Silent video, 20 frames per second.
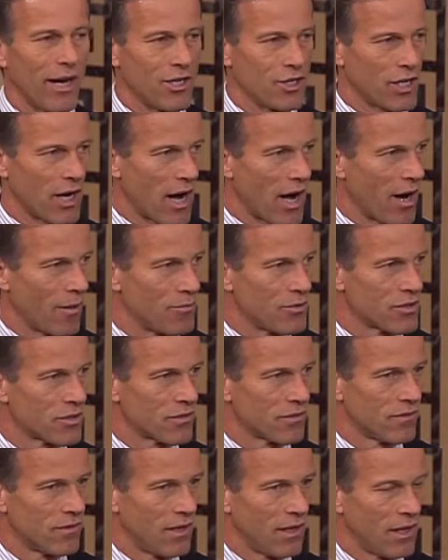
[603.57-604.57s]
jobs.
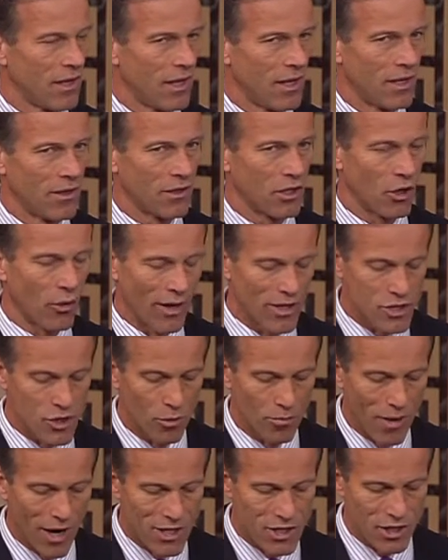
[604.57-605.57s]
The Congressional
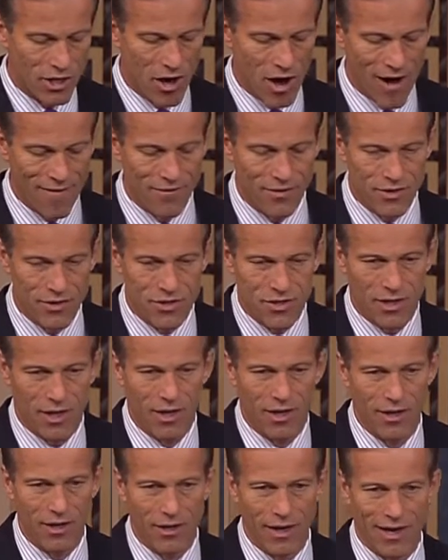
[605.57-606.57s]
Budget Office
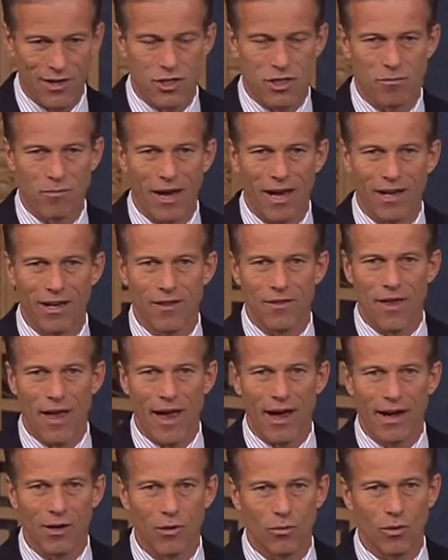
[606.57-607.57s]
estimated
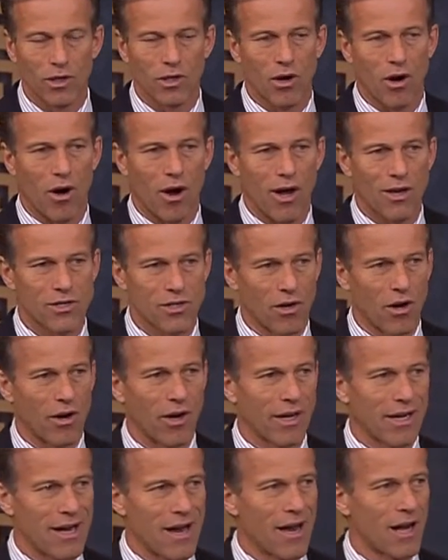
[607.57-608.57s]
that it would cost our
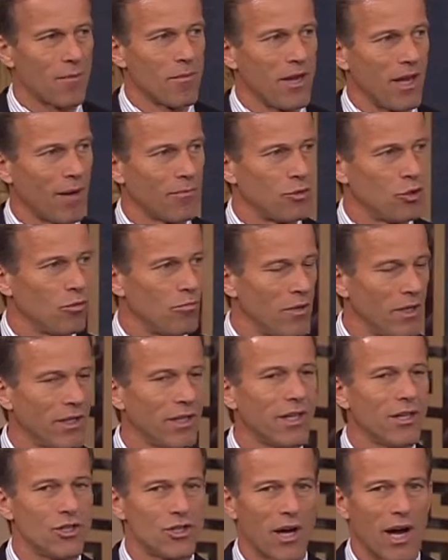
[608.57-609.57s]
economy up to 1
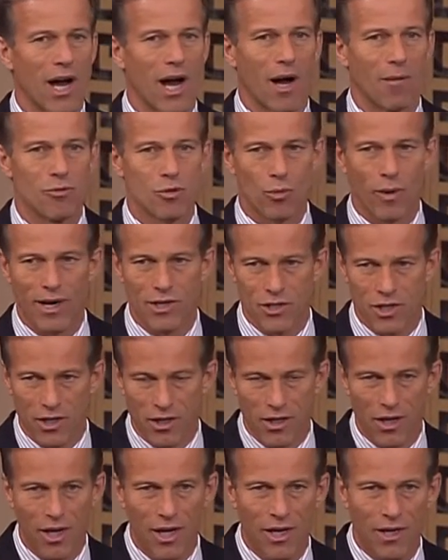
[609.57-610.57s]
million jobs,
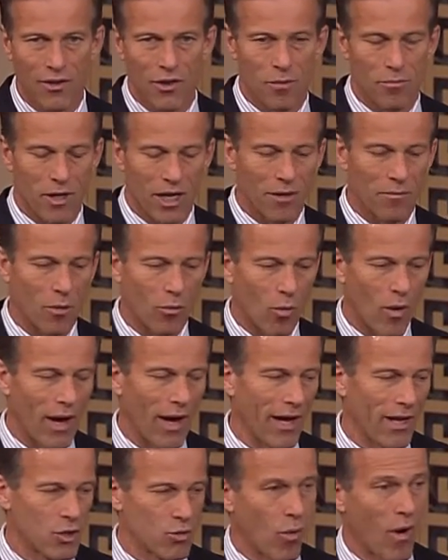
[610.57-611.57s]
raising the minimum
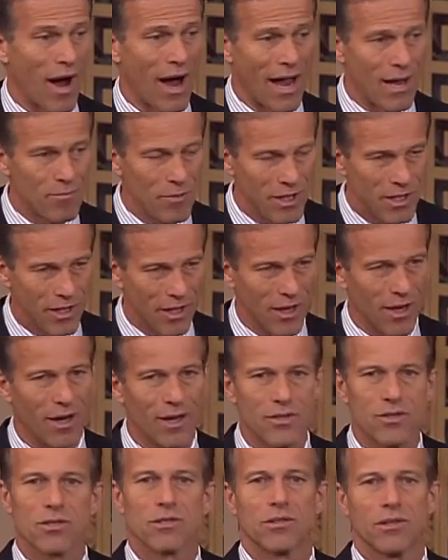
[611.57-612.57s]
wage. Why?
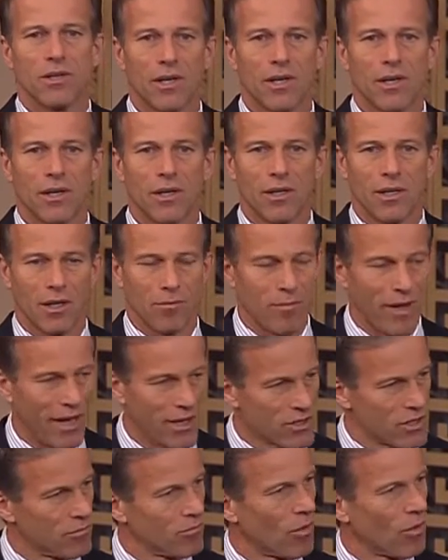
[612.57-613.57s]
Because it
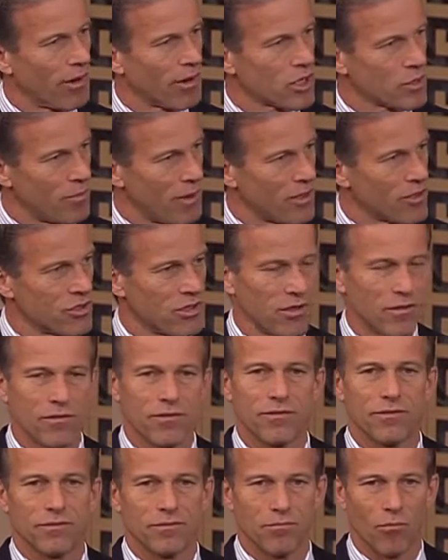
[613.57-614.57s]
makes it more
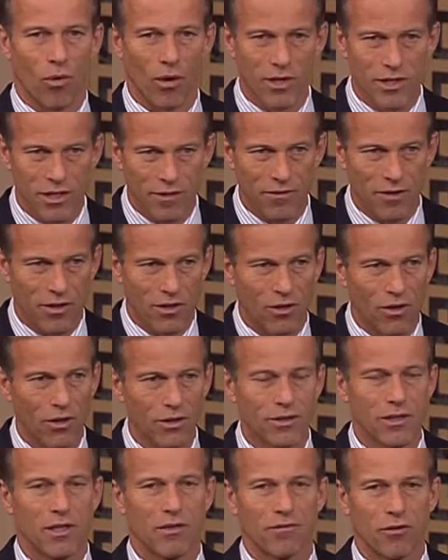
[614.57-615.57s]
expensive, more
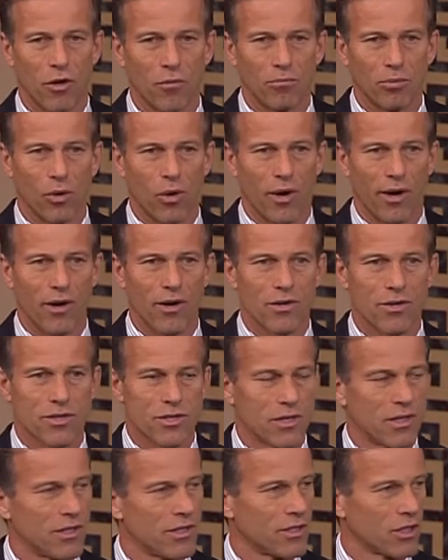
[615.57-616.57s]
difficult for employers
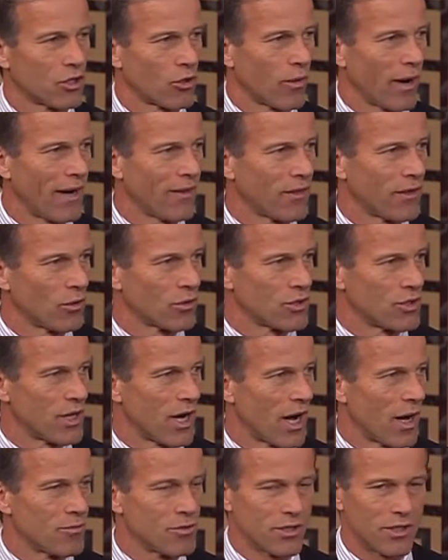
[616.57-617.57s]
to create those
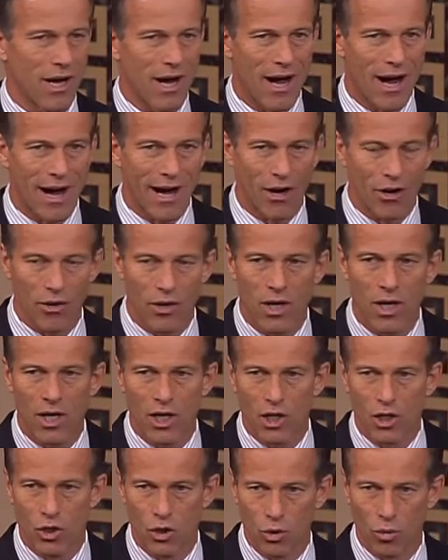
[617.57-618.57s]
jobs and to hire
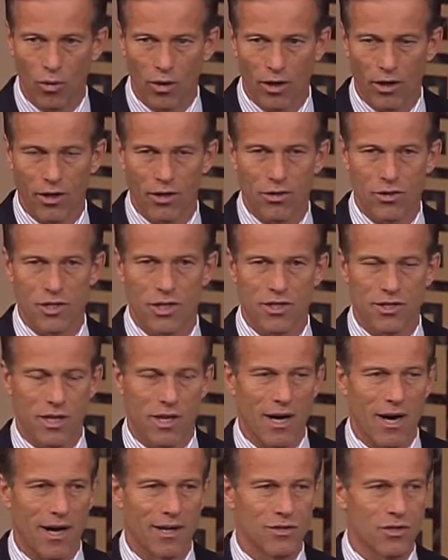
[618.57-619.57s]
new workers. And as a
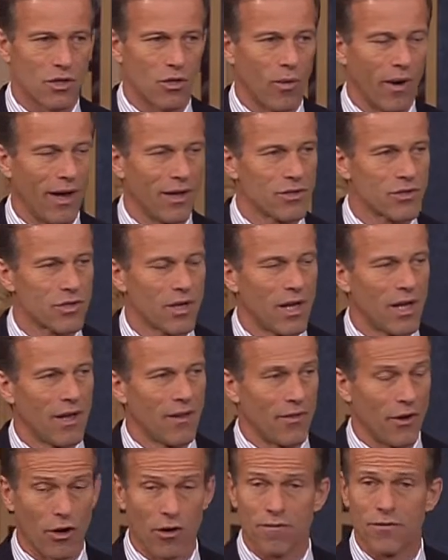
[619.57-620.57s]
consequence,
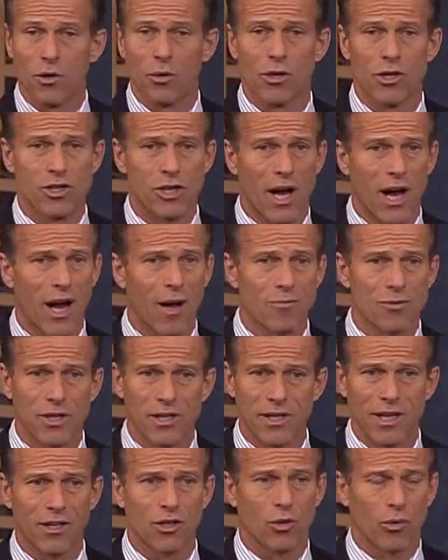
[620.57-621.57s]
there are fewer jobs
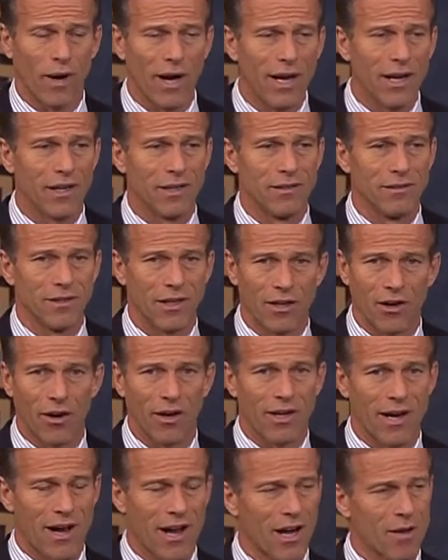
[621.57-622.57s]
that get created in our
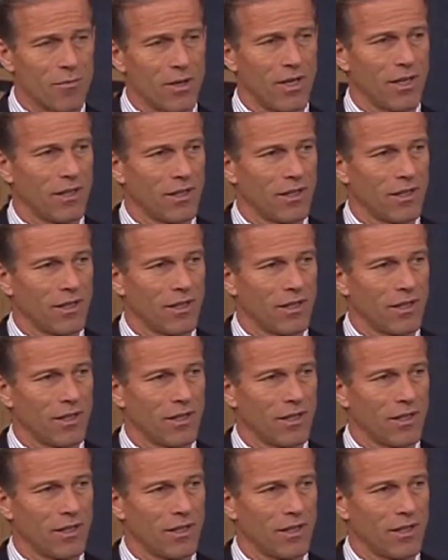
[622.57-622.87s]
economy.